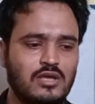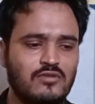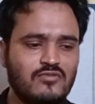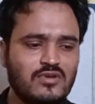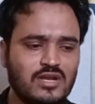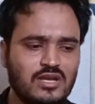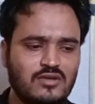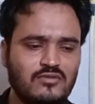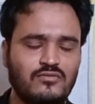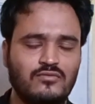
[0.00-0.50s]

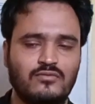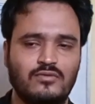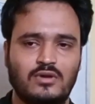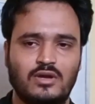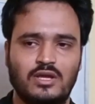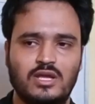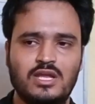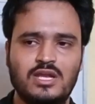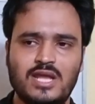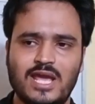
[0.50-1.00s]
even if
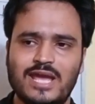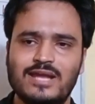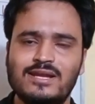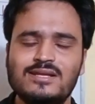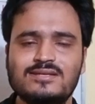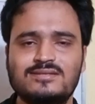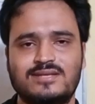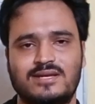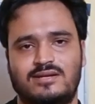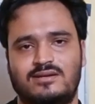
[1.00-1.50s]
in
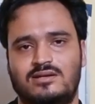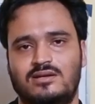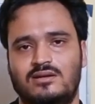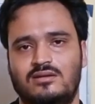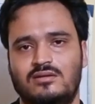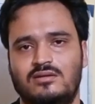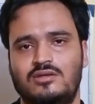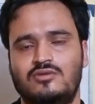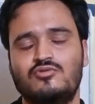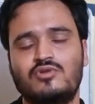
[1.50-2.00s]
any
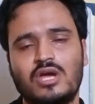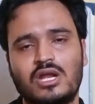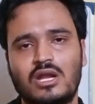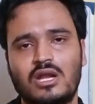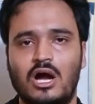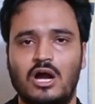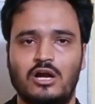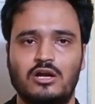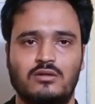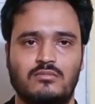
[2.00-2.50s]
sector you
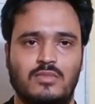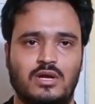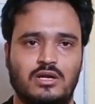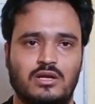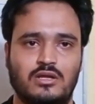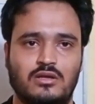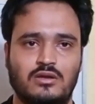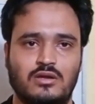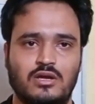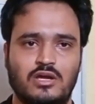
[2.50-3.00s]
can earn
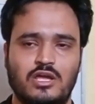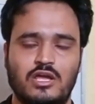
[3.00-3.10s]
money,